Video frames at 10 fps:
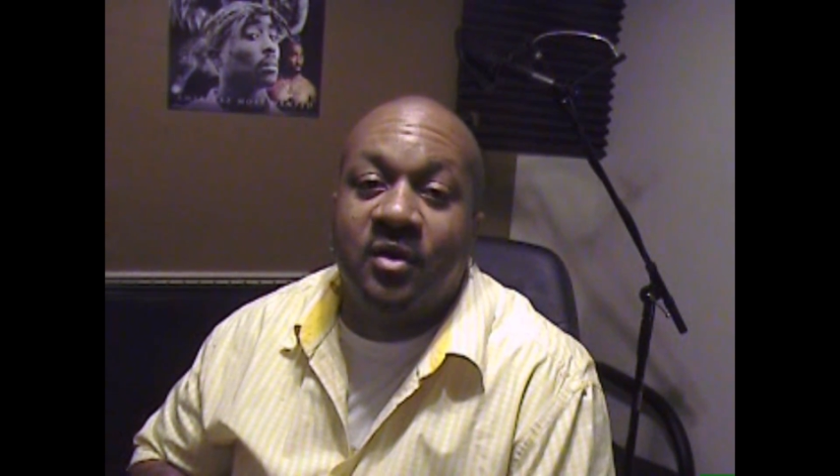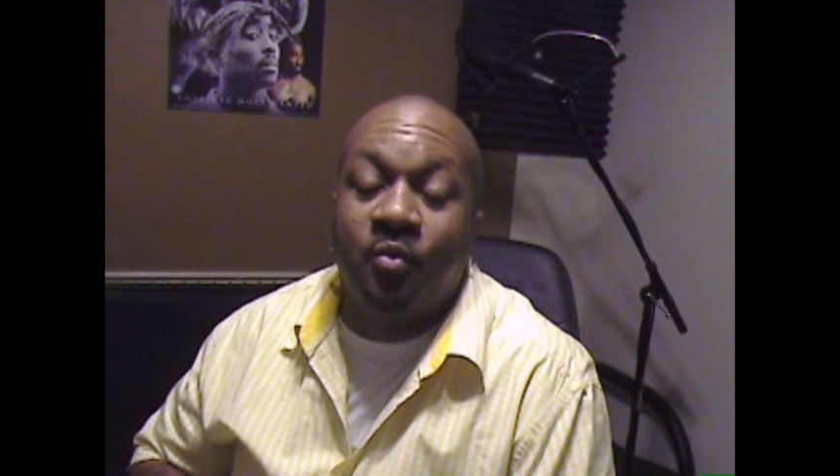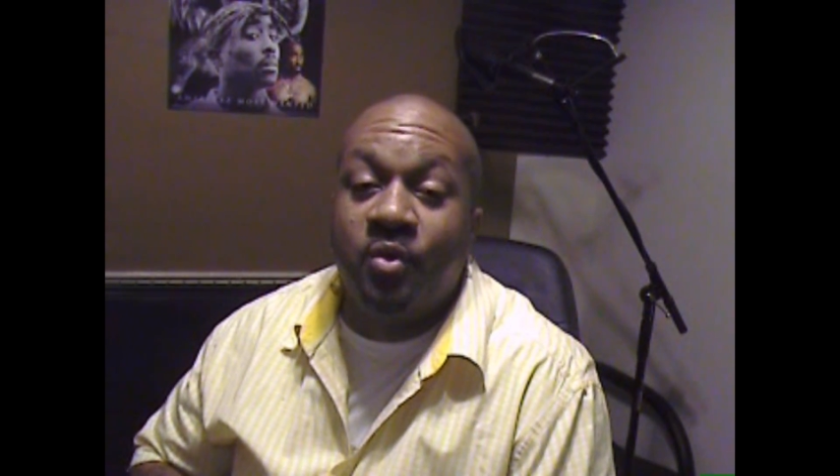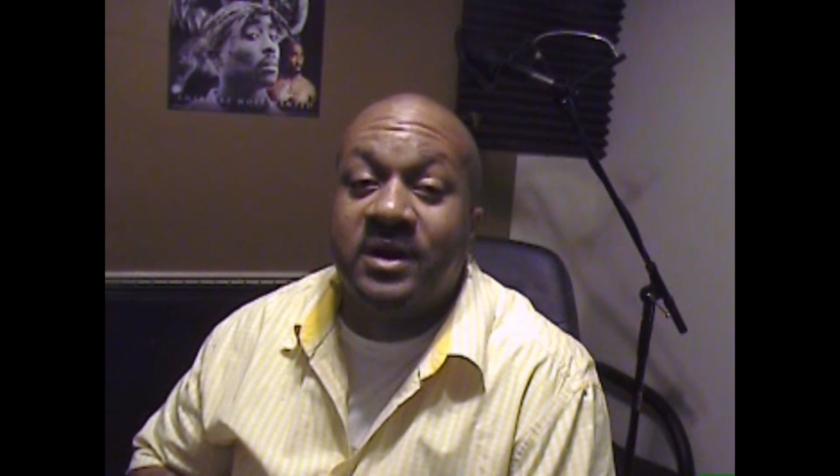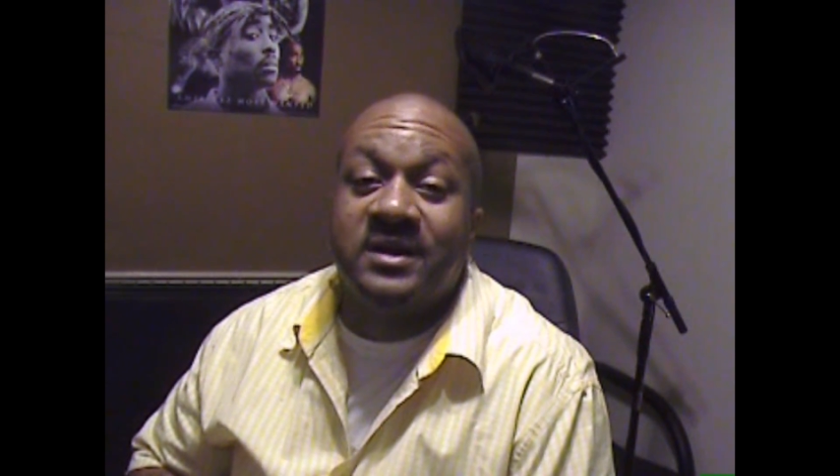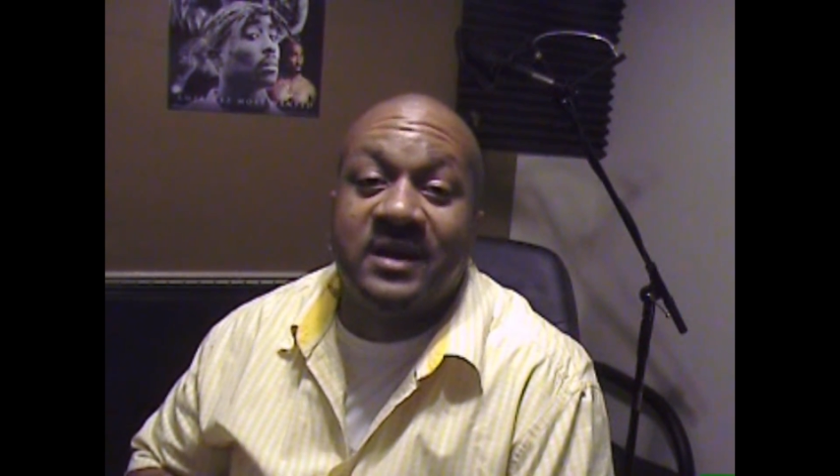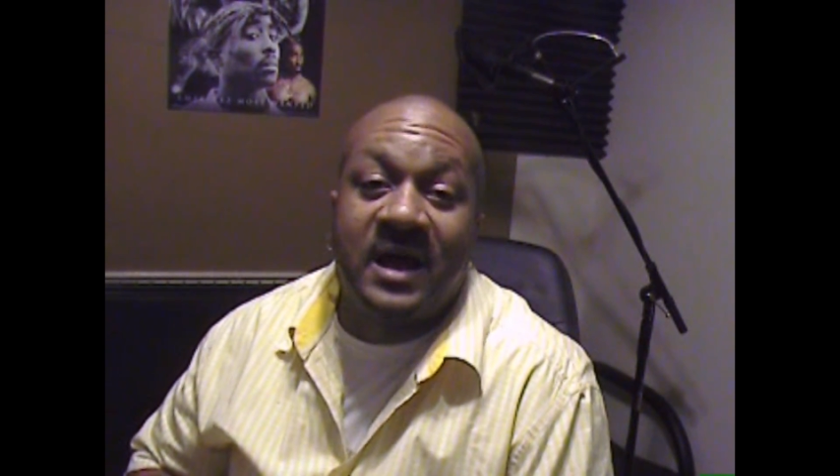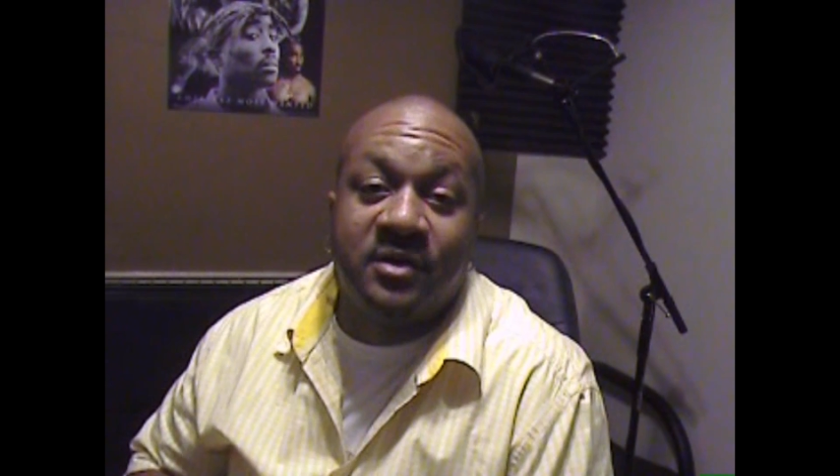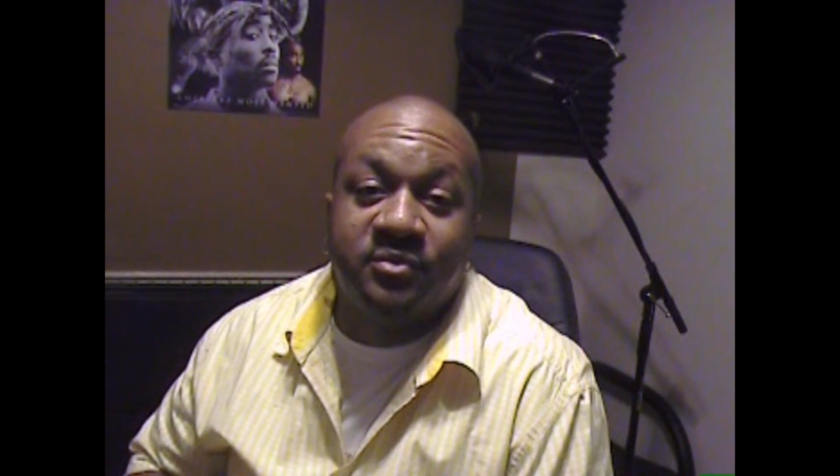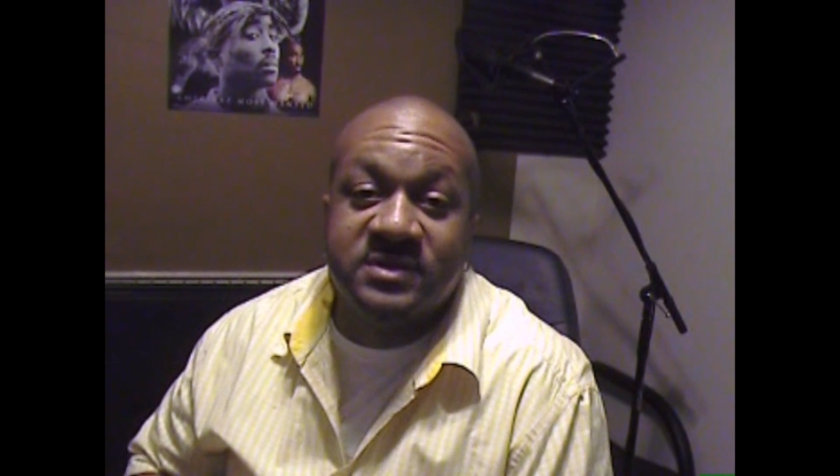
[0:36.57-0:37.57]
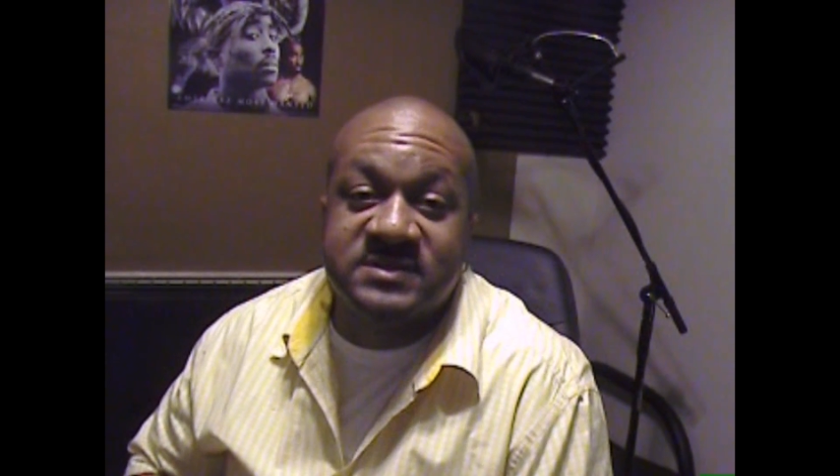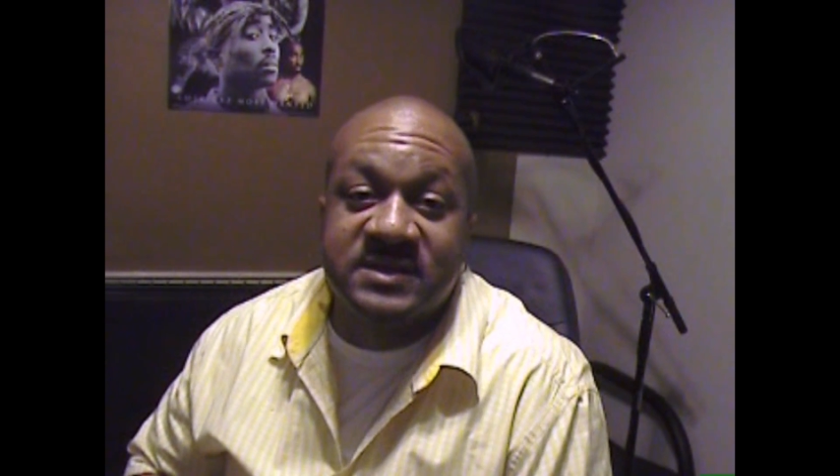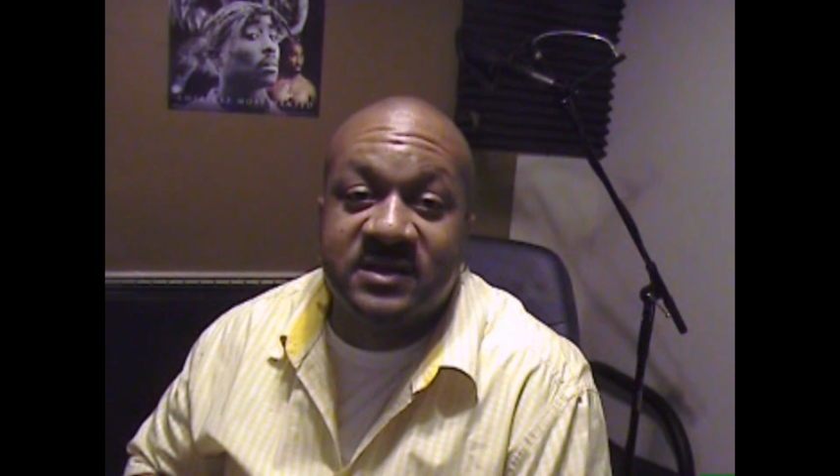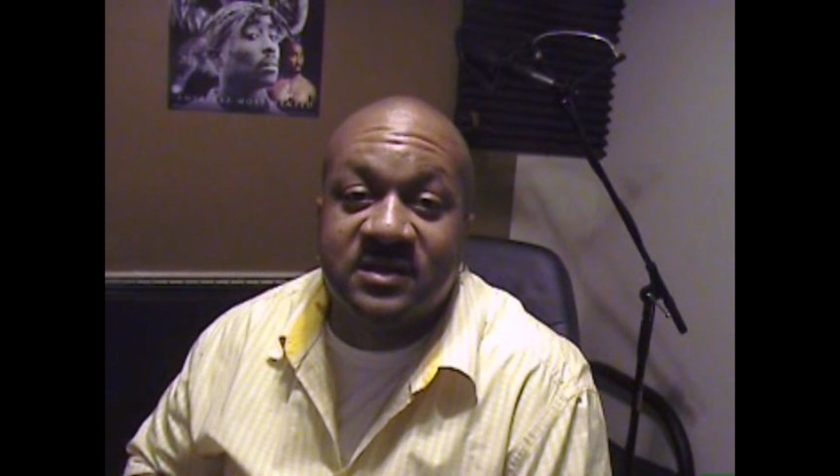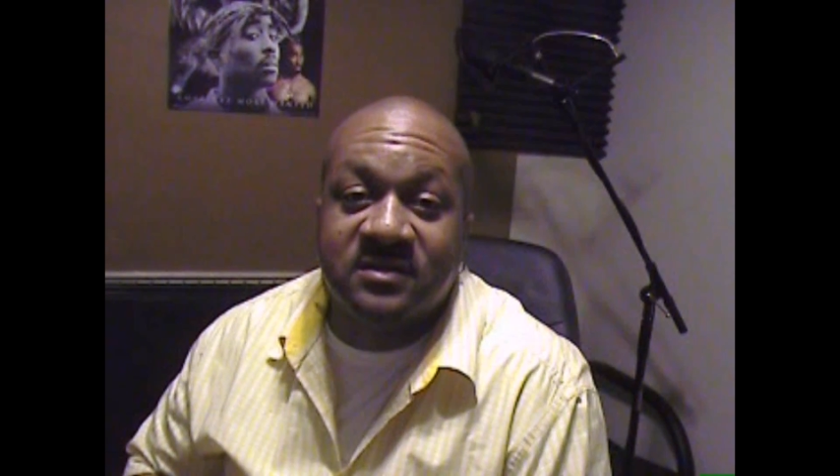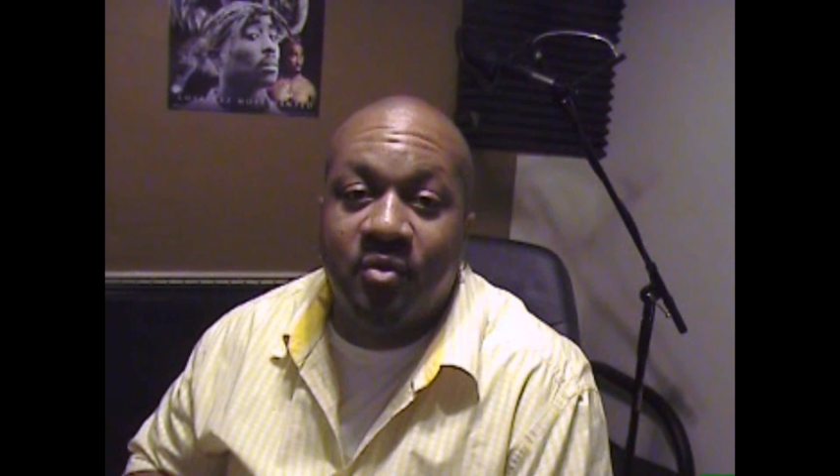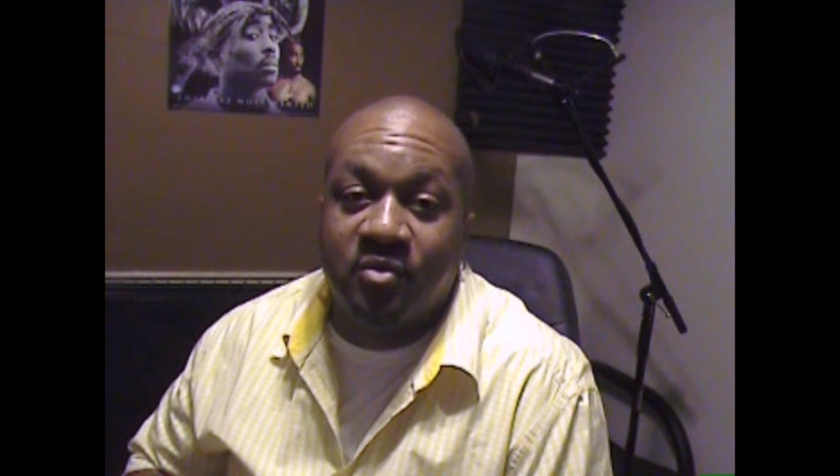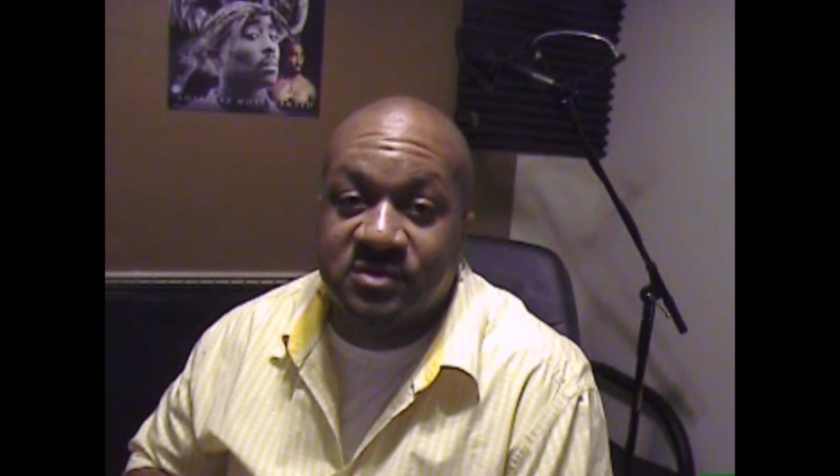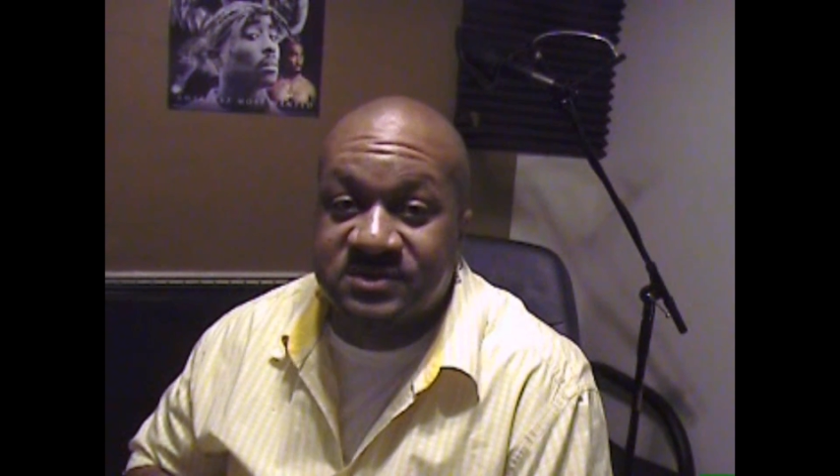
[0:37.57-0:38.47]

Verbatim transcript: a winning lottery ticket or a